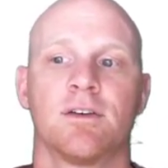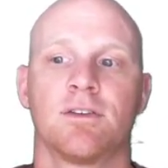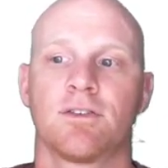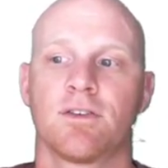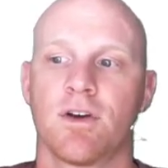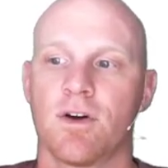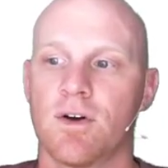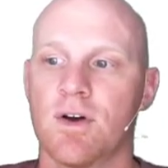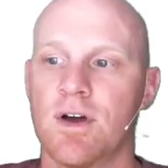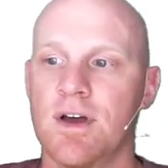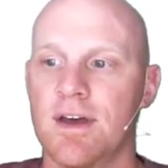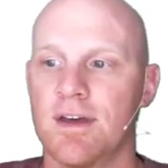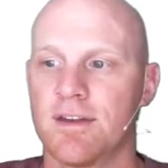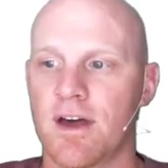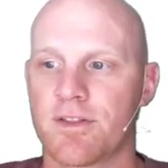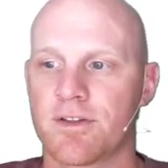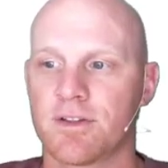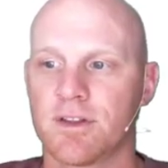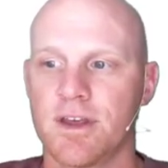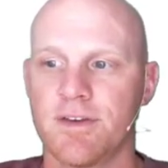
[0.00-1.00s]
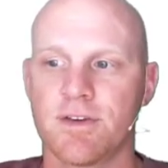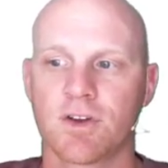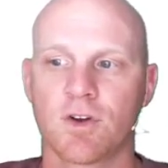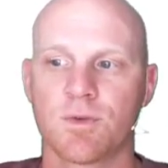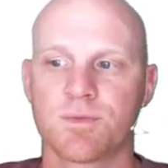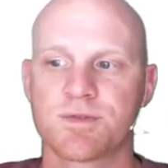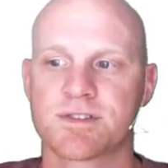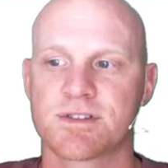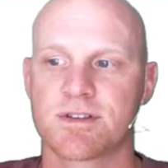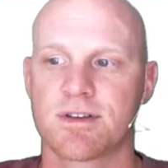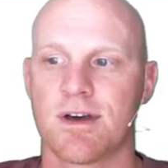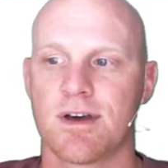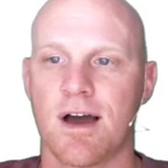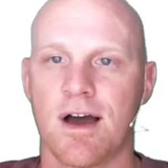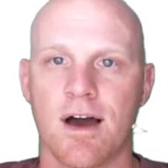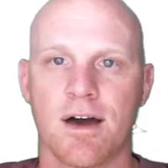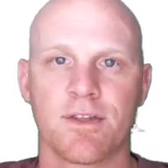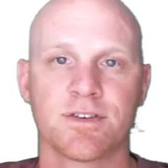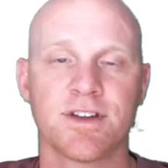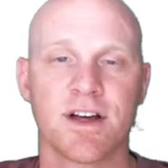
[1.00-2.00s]
So now the leaving groups,
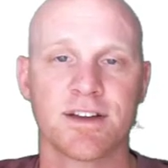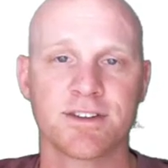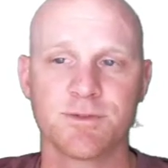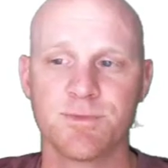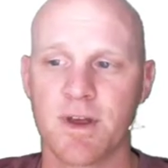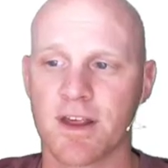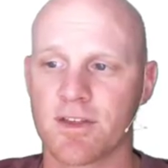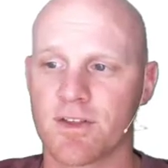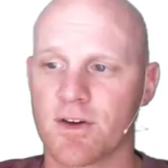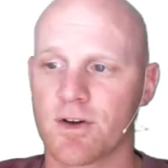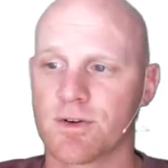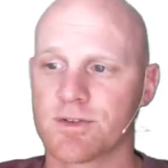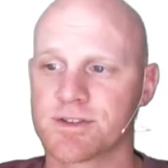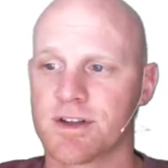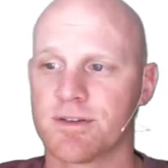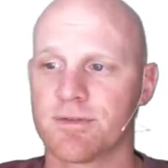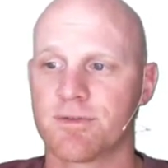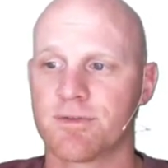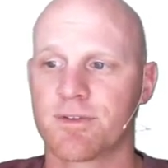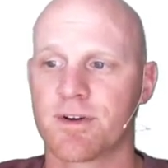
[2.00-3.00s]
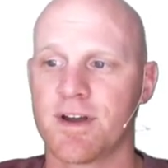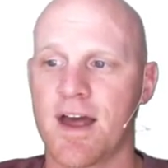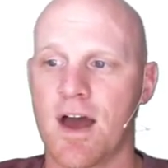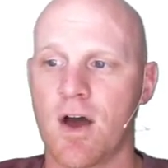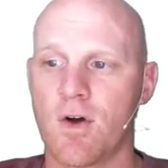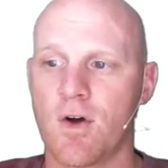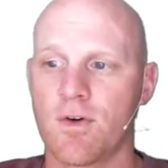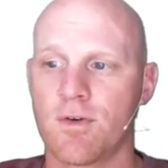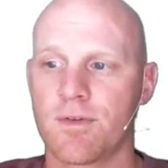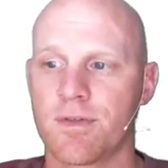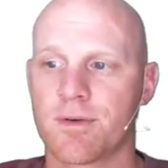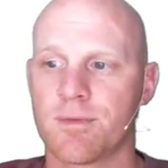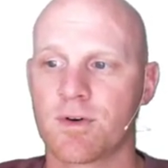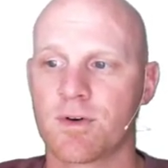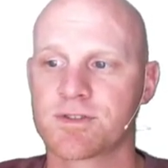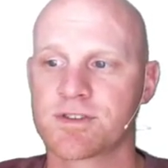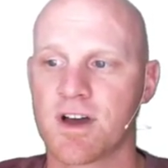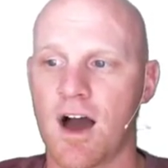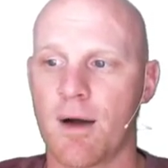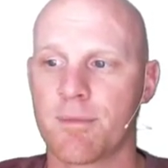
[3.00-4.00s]
uh, there's not too many of those. And for now, the
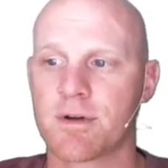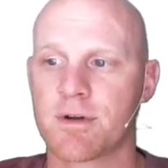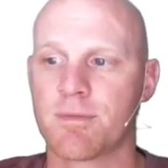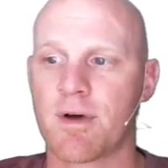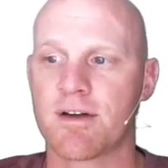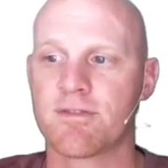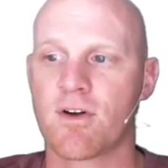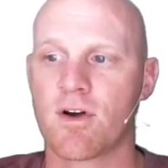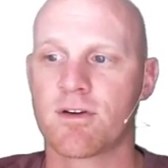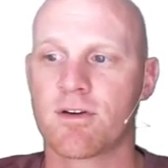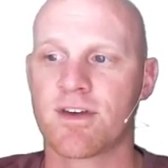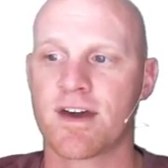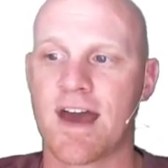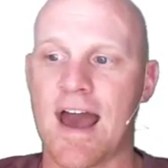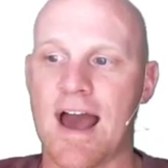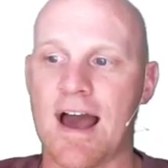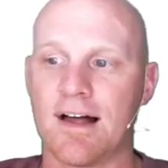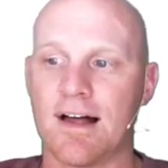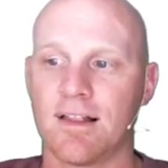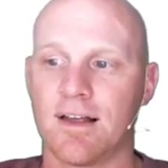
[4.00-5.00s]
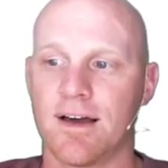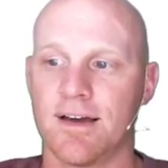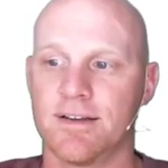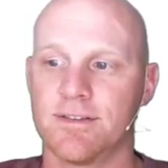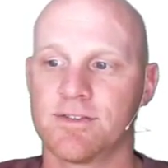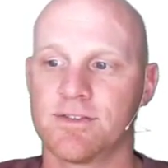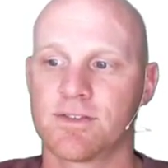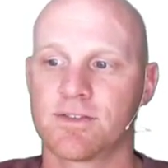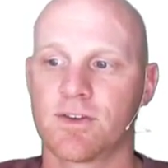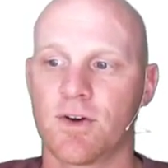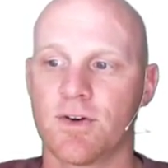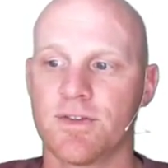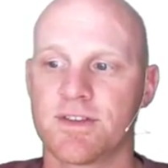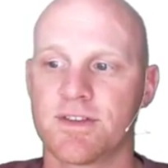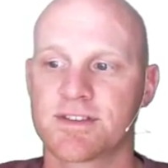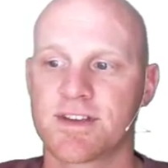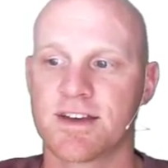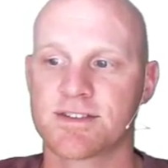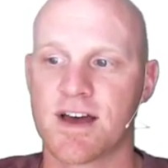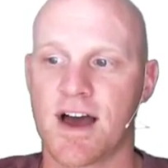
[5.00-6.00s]
most common are by far the halides. So in
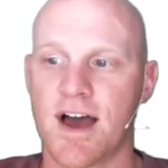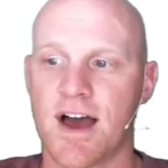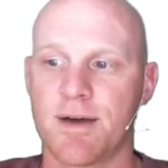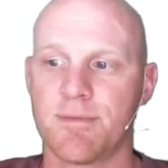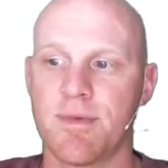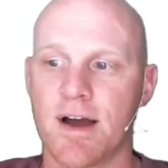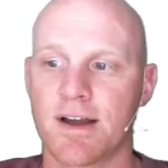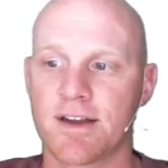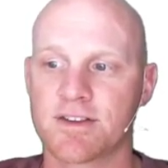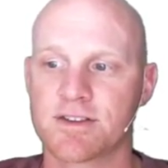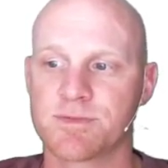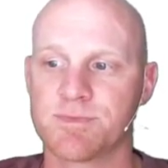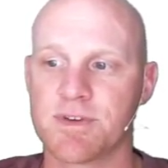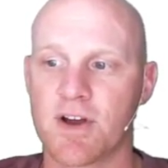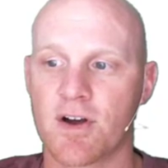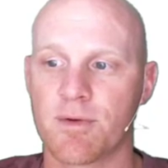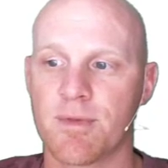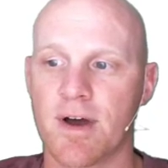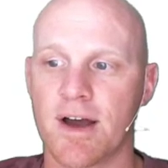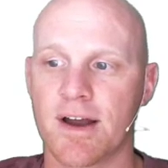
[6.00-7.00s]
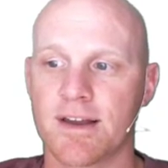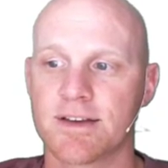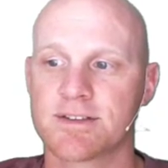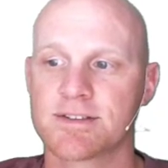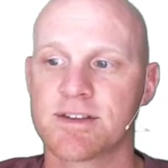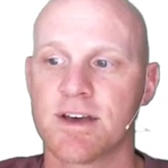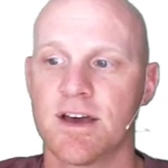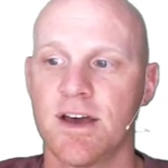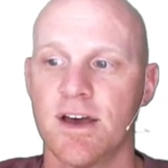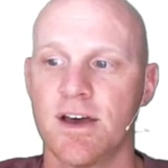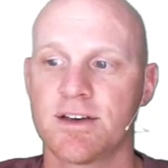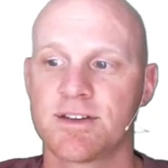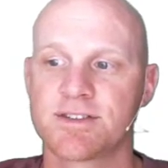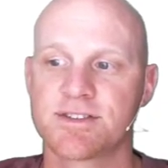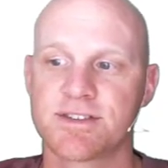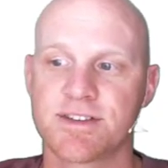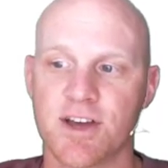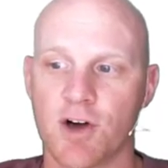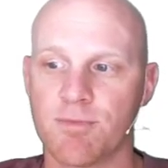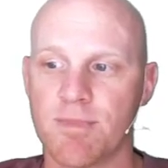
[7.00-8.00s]
this case, I minus, B R minus,
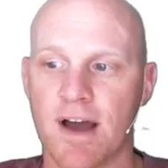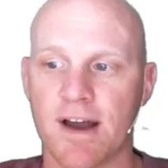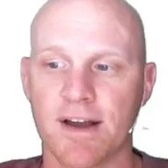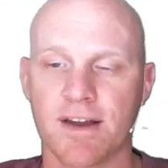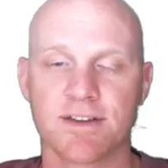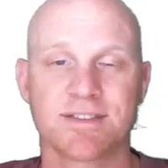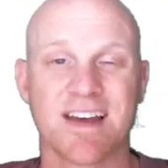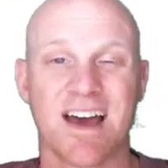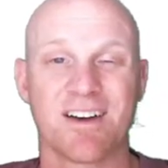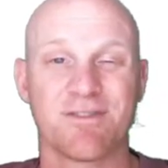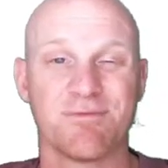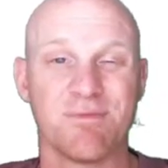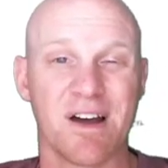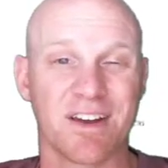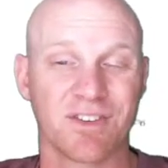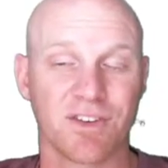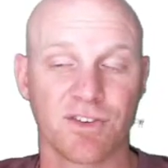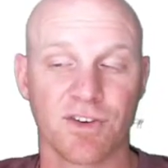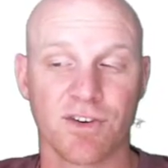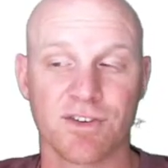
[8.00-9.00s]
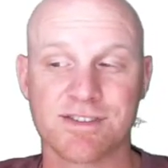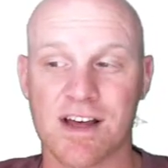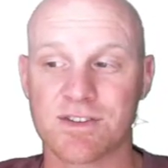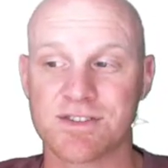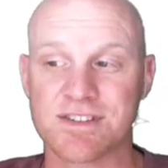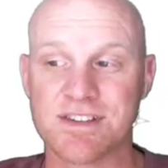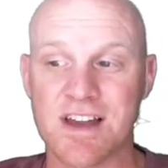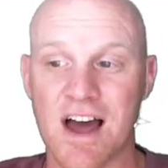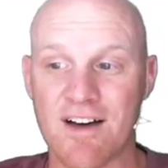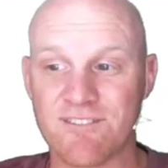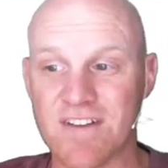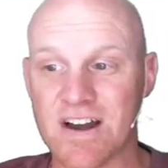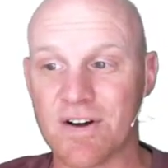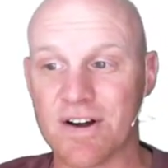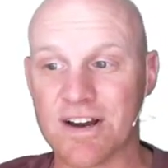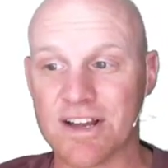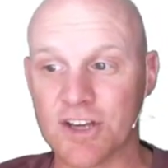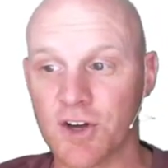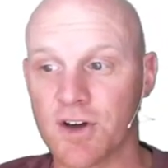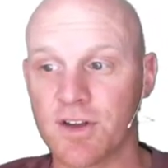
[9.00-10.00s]
C L minus, F minus, it turns out it's not
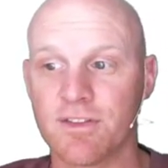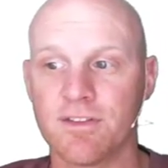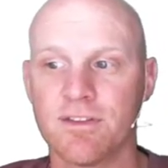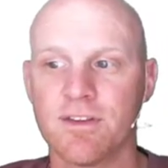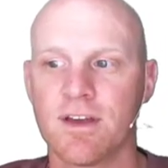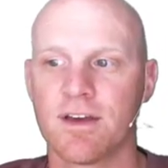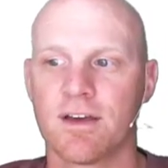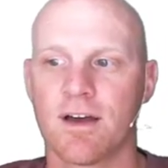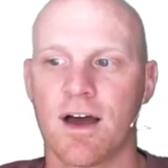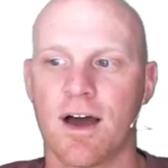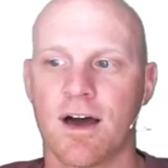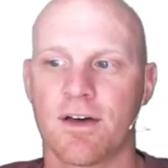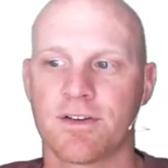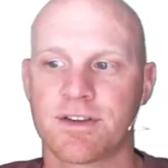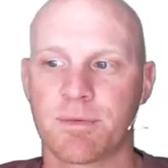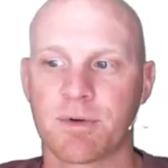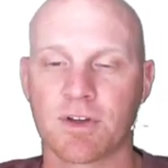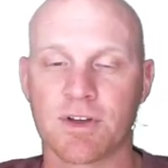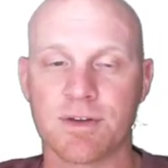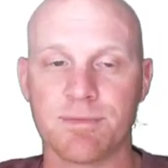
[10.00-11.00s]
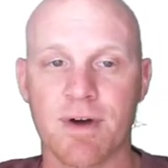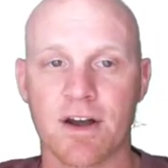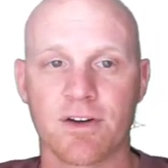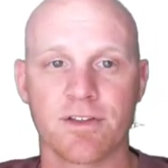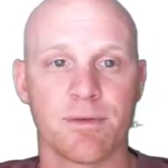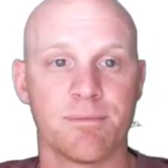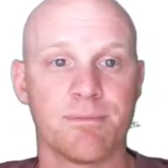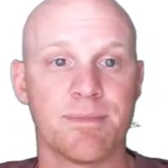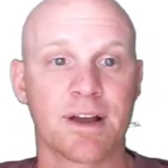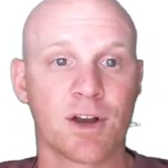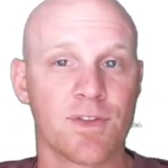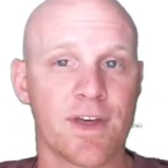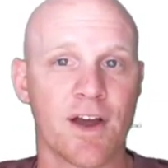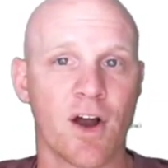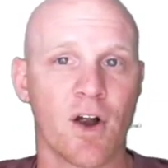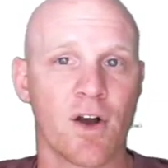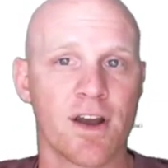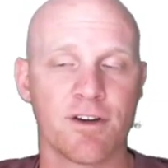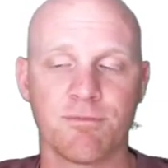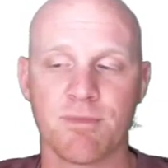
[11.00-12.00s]
very good. Uh, they're typically better the bigger they
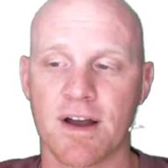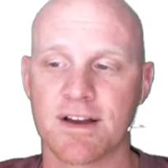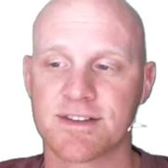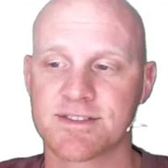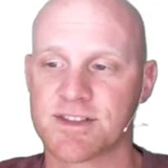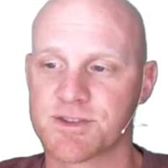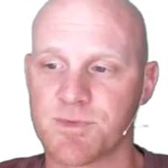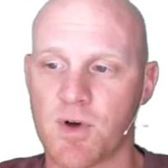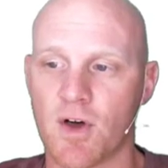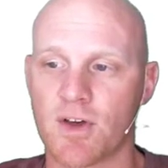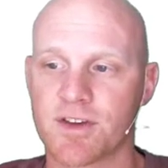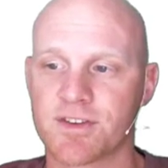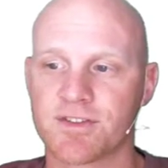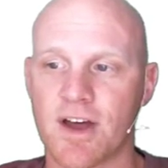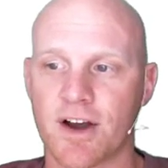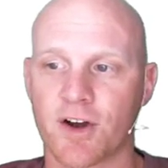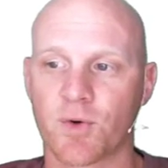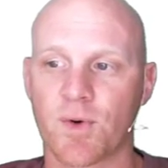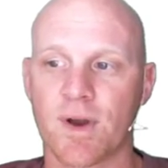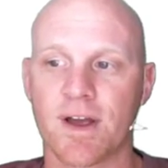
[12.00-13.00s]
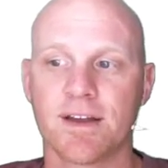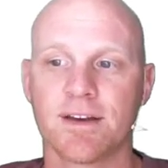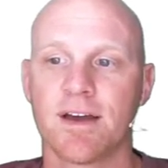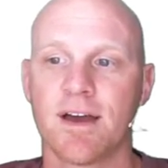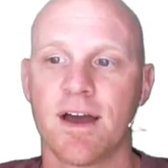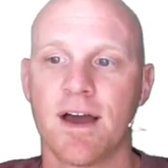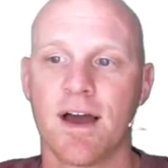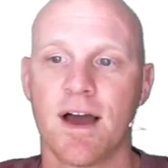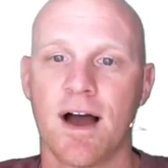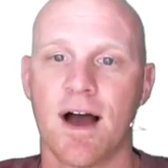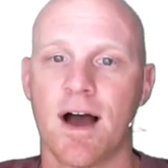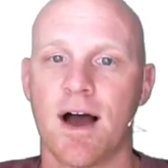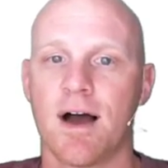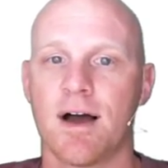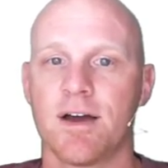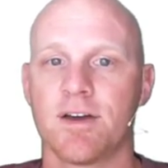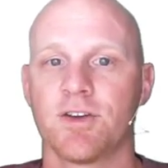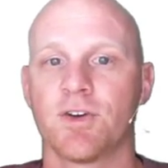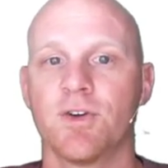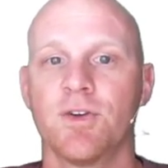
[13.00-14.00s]
are, and F minus the smallest, not great.
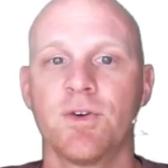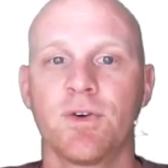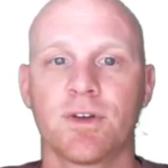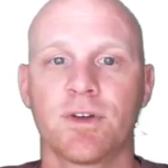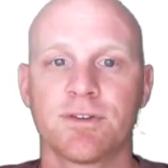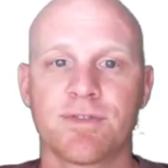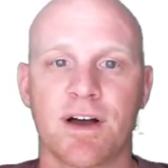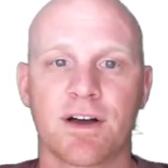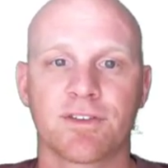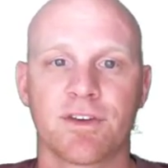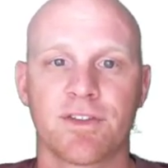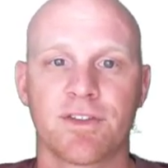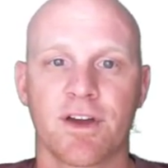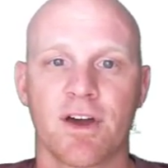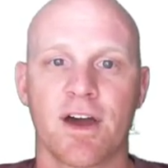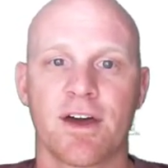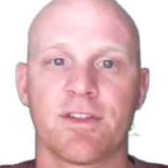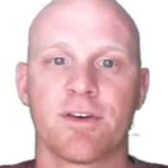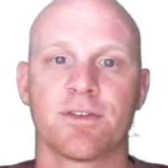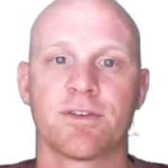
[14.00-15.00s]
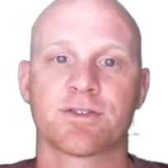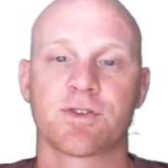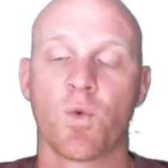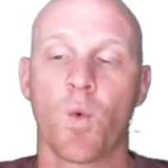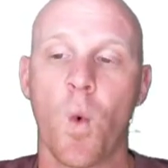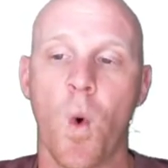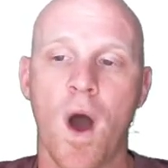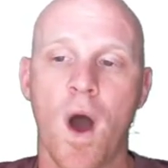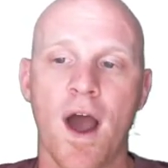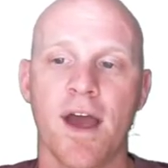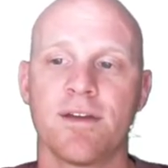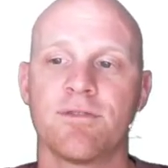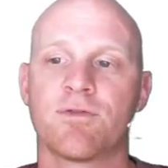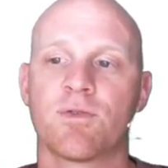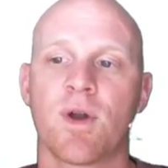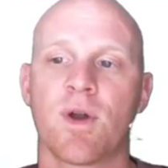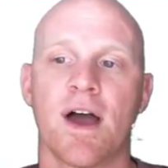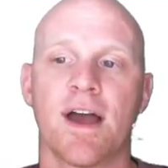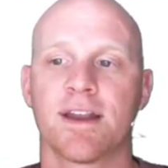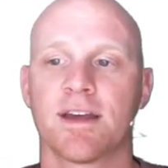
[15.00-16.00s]
Uh, your nucleophiles, on the other hand, there's a wide
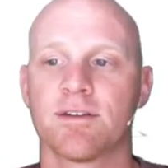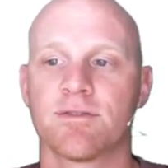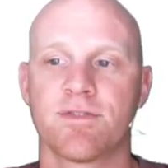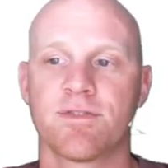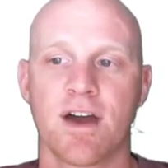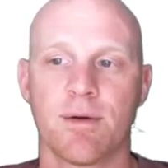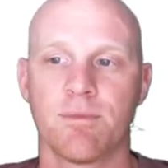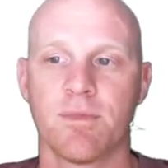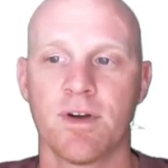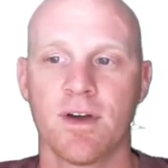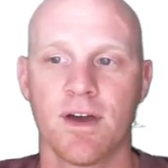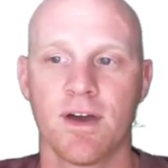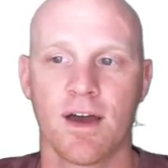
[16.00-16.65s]
variety of them.